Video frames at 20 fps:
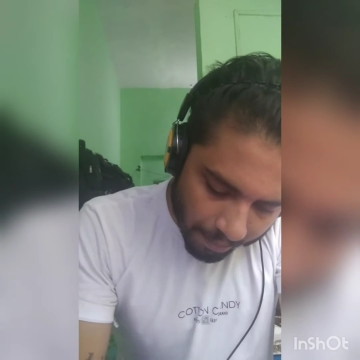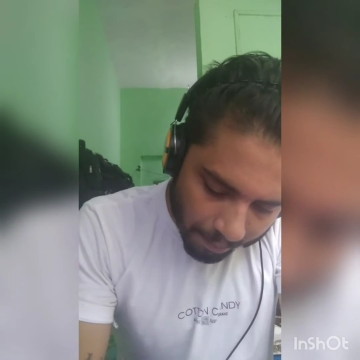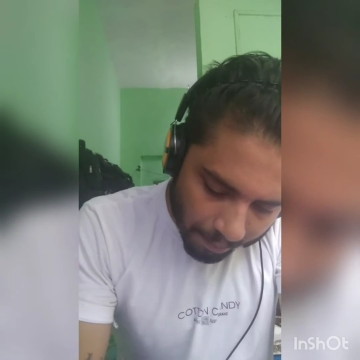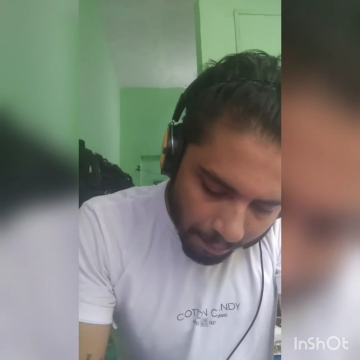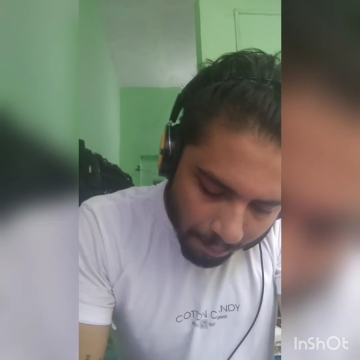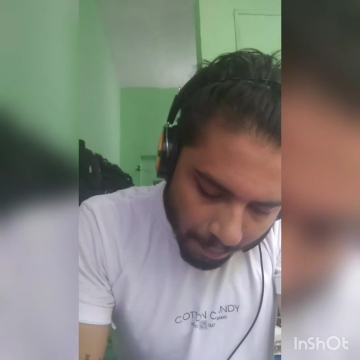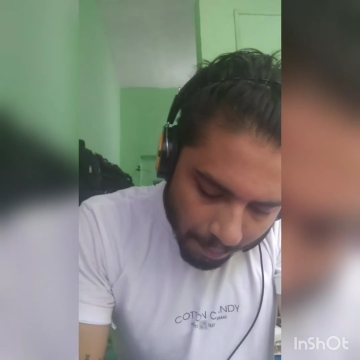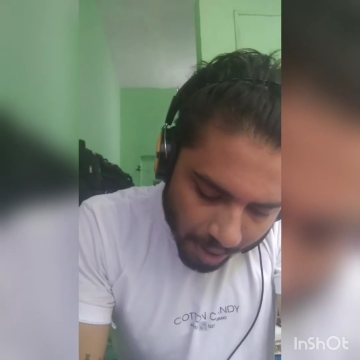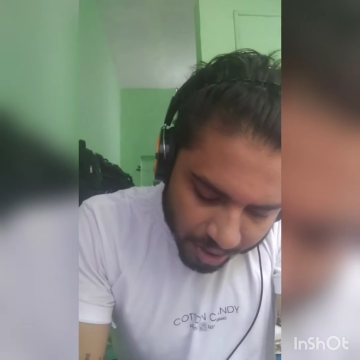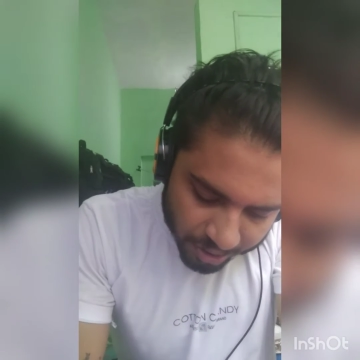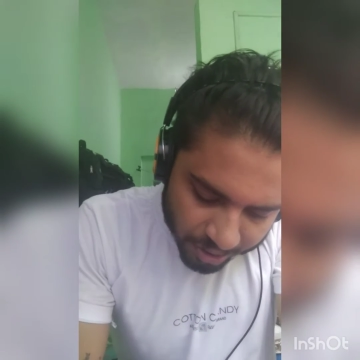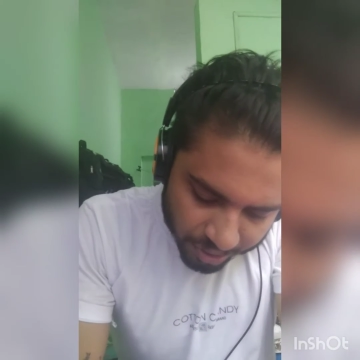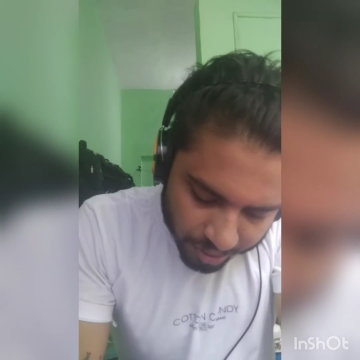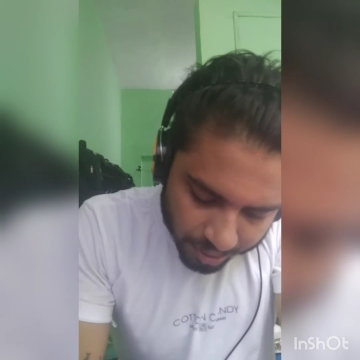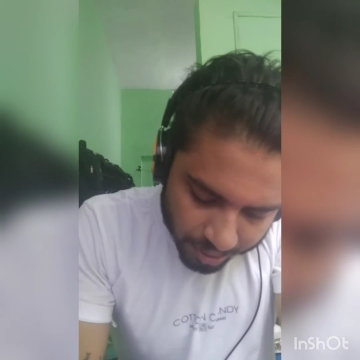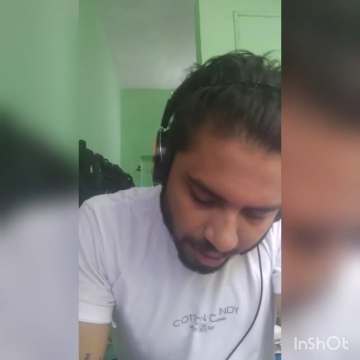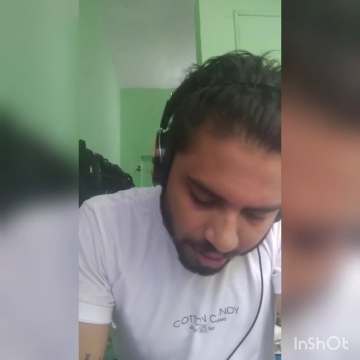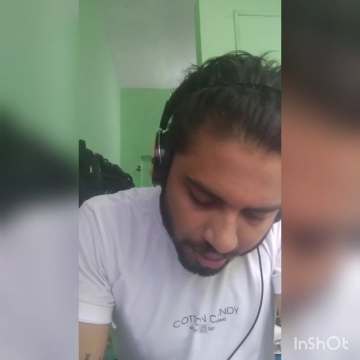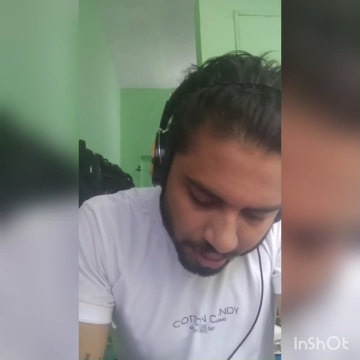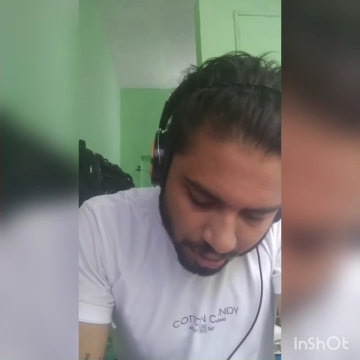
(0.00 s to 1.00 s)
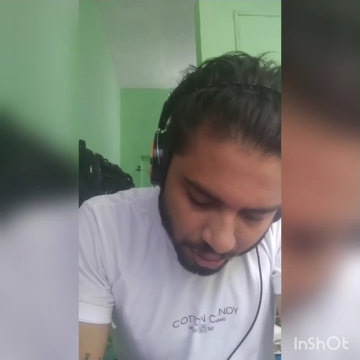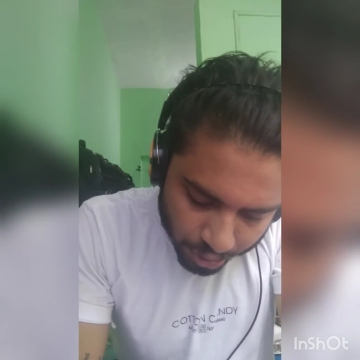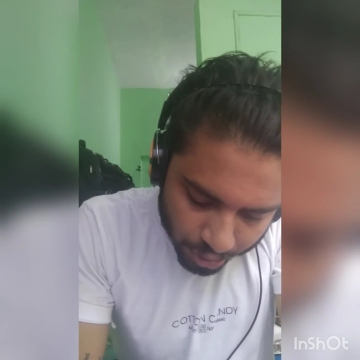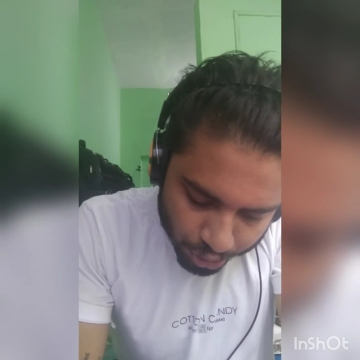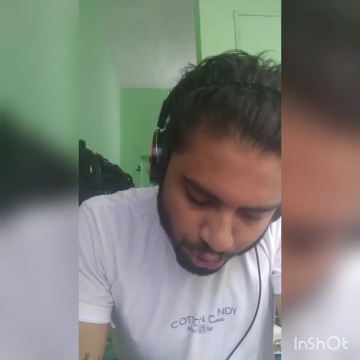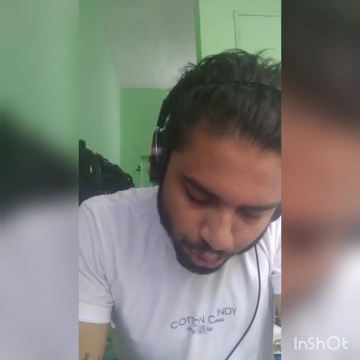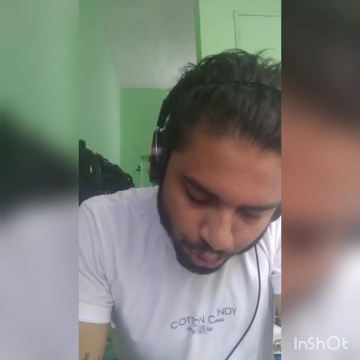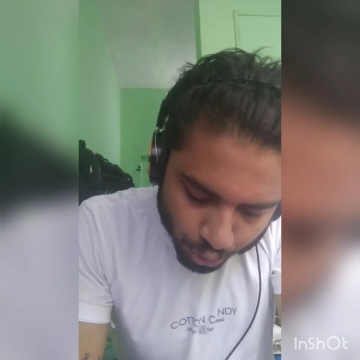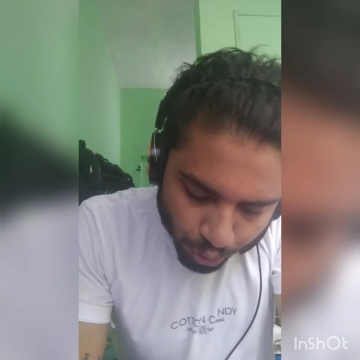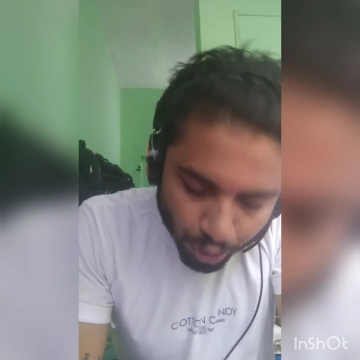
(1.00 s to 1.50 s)
must and
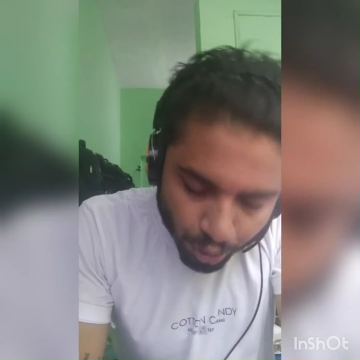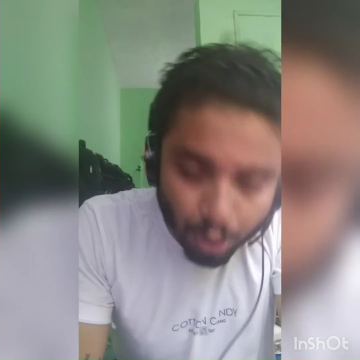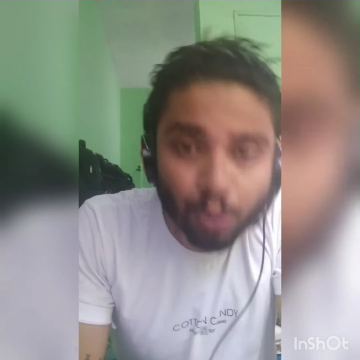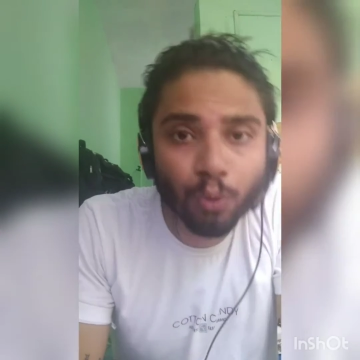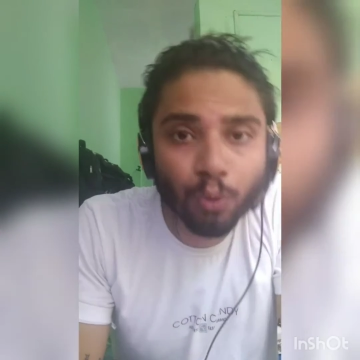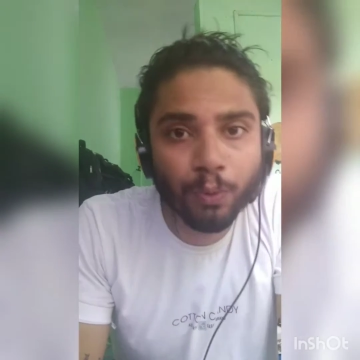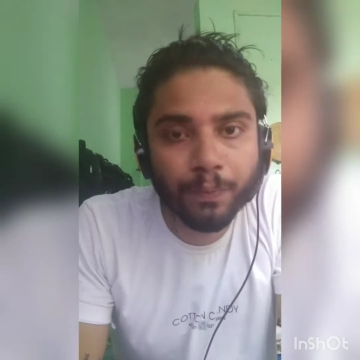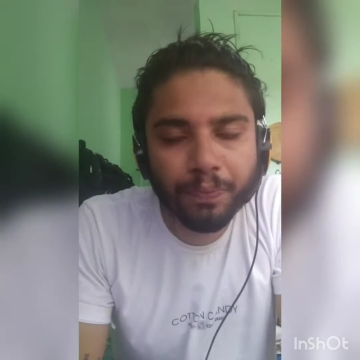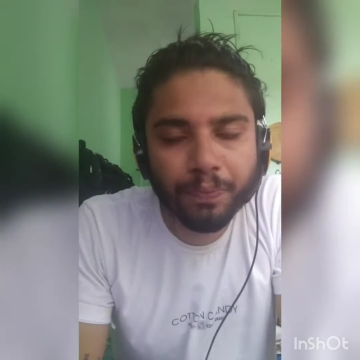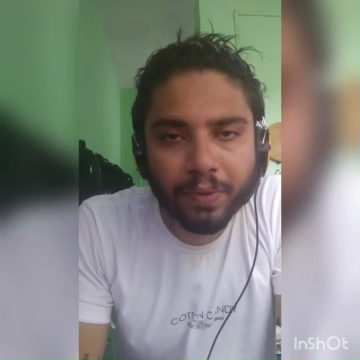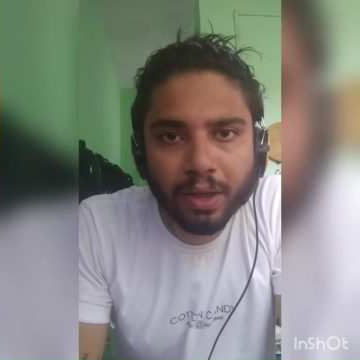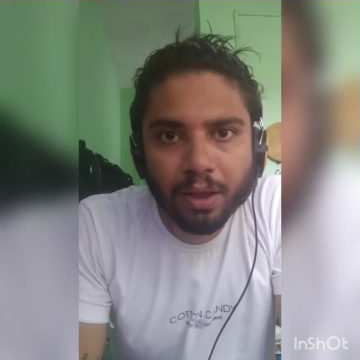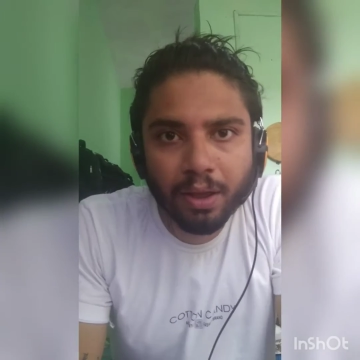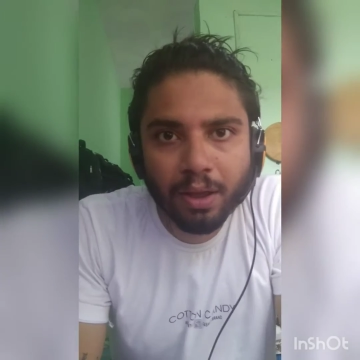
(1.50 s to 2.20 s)
should know.